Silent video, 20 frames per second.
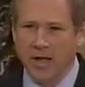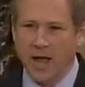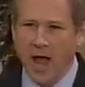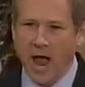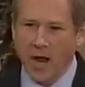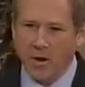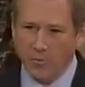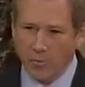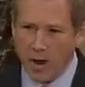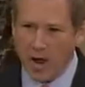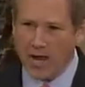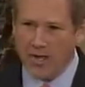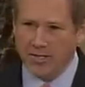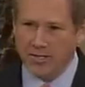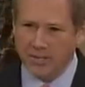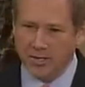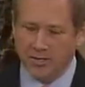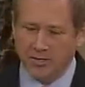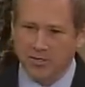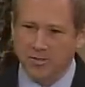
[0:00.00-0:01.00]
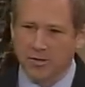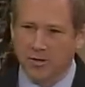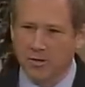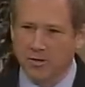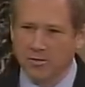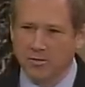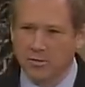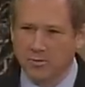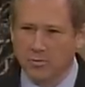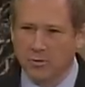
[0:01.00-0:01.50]
I raised
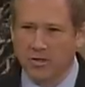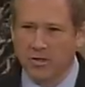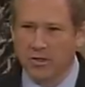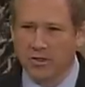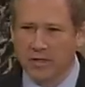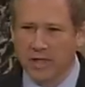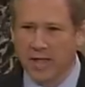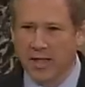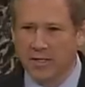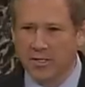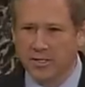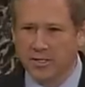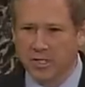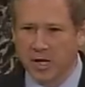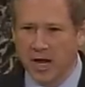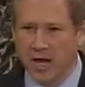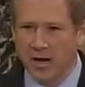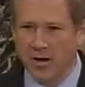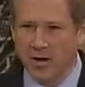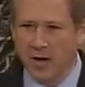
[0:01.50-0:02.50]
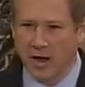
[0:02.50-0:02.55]
concerns with the then chair